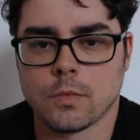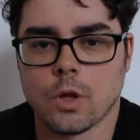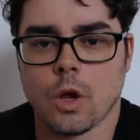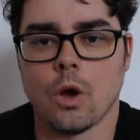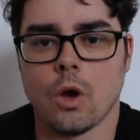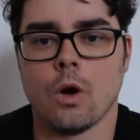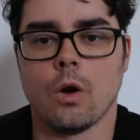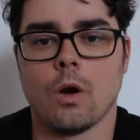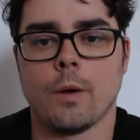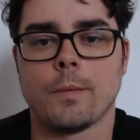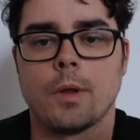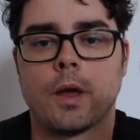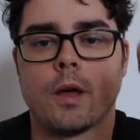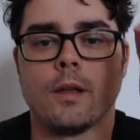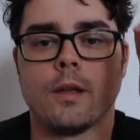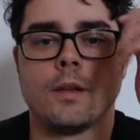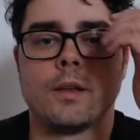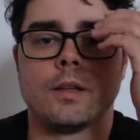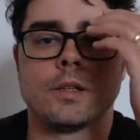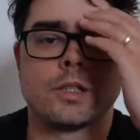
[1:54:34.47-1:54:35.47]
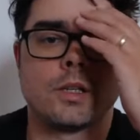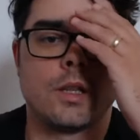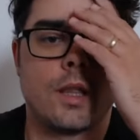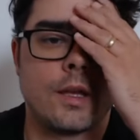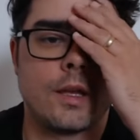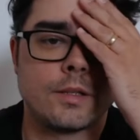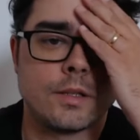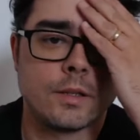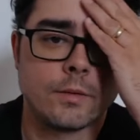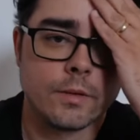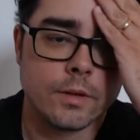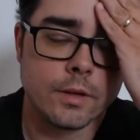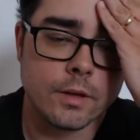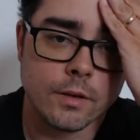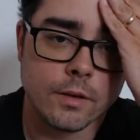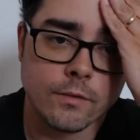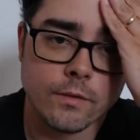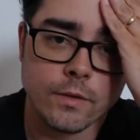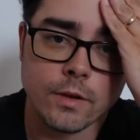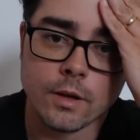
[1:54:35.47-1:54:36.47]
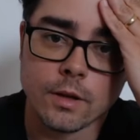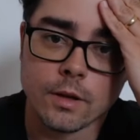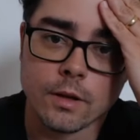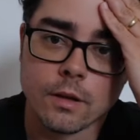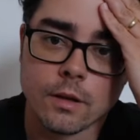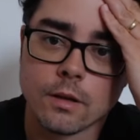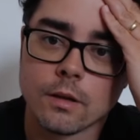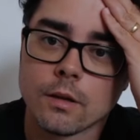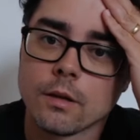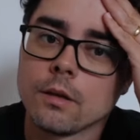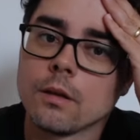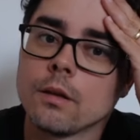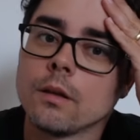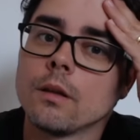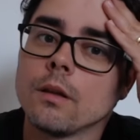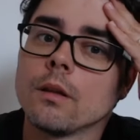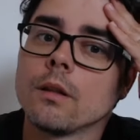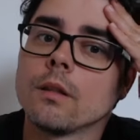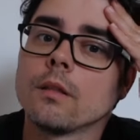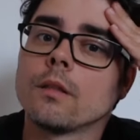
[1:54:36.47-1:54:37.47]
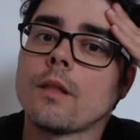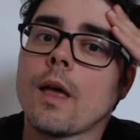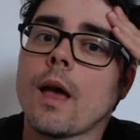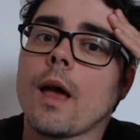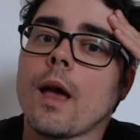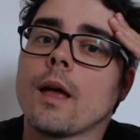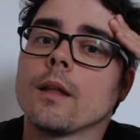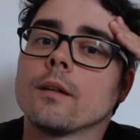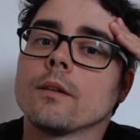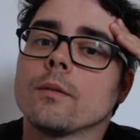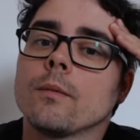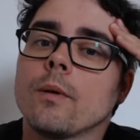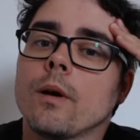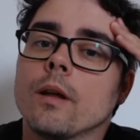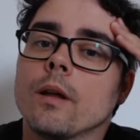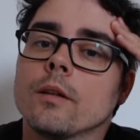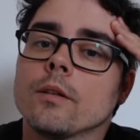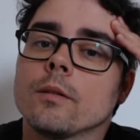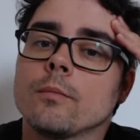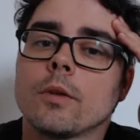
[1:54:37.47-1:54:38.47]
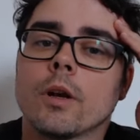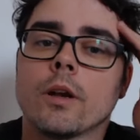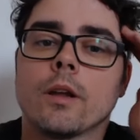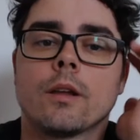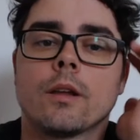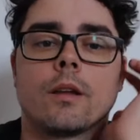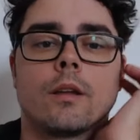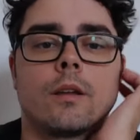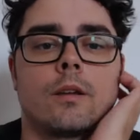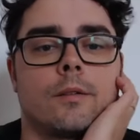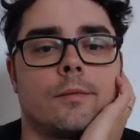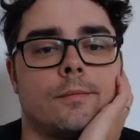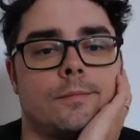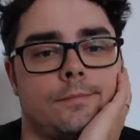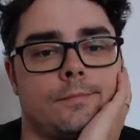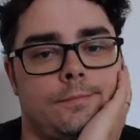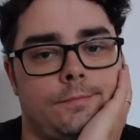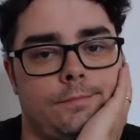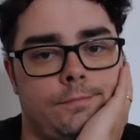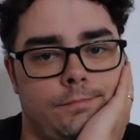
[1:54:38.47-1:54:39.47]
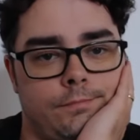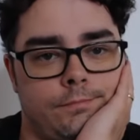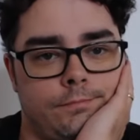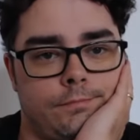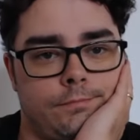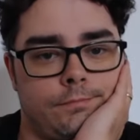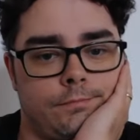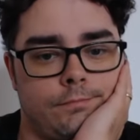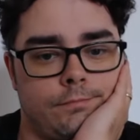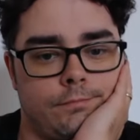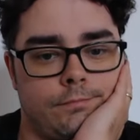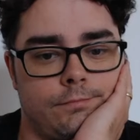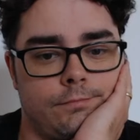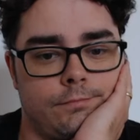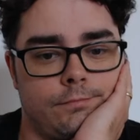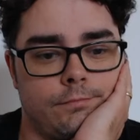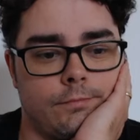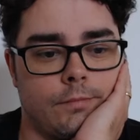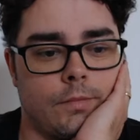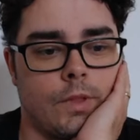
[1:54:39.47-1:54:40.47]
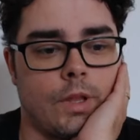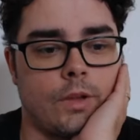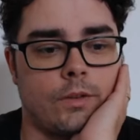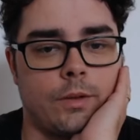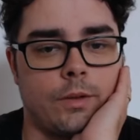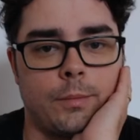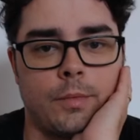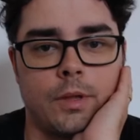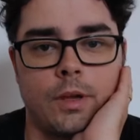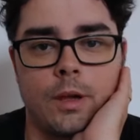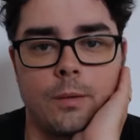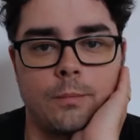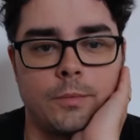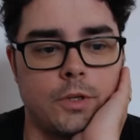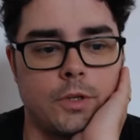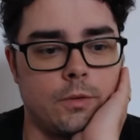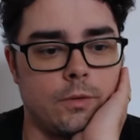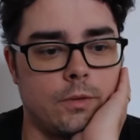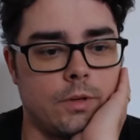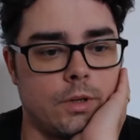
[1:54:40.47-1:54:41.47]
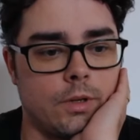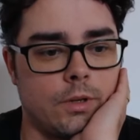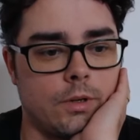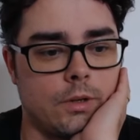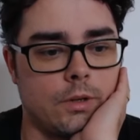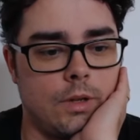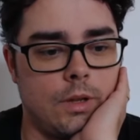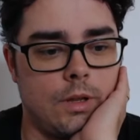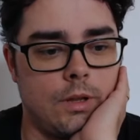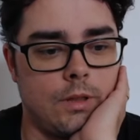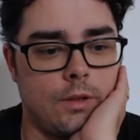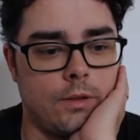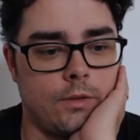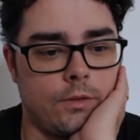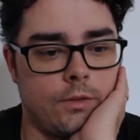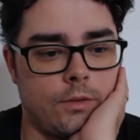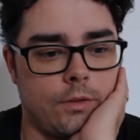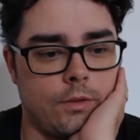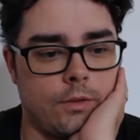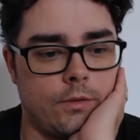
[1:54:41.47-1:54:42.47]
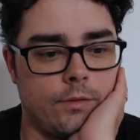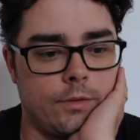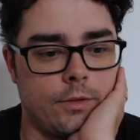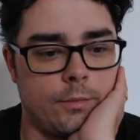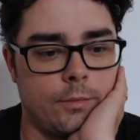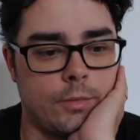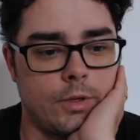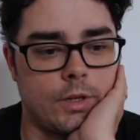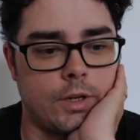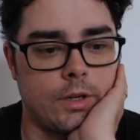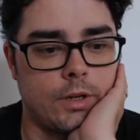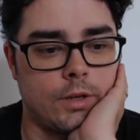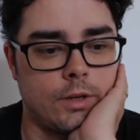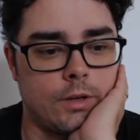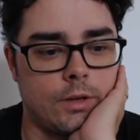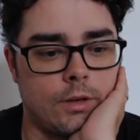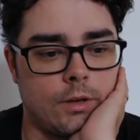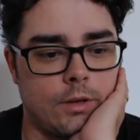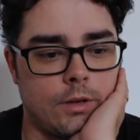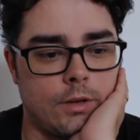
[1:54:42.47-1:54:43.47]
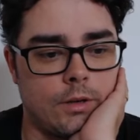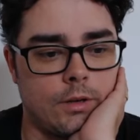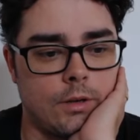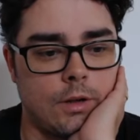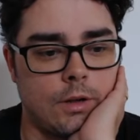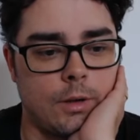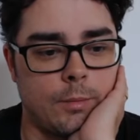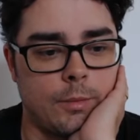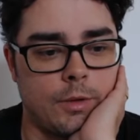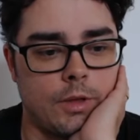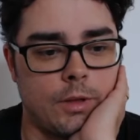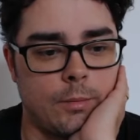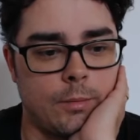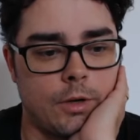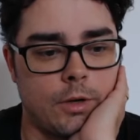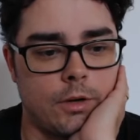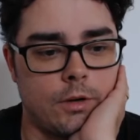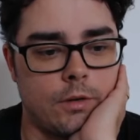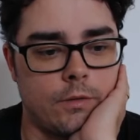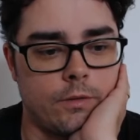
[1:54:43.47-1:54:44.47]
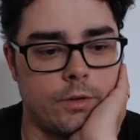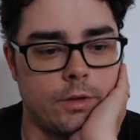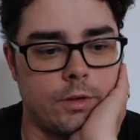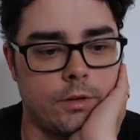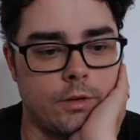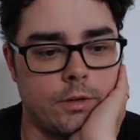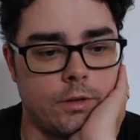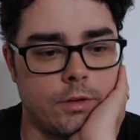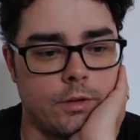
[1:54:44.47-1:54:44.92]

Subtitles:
I'm not initializing with the config. That's why it's breaking. That's something I'm doing in this server, but I didn't copy that part over, I don't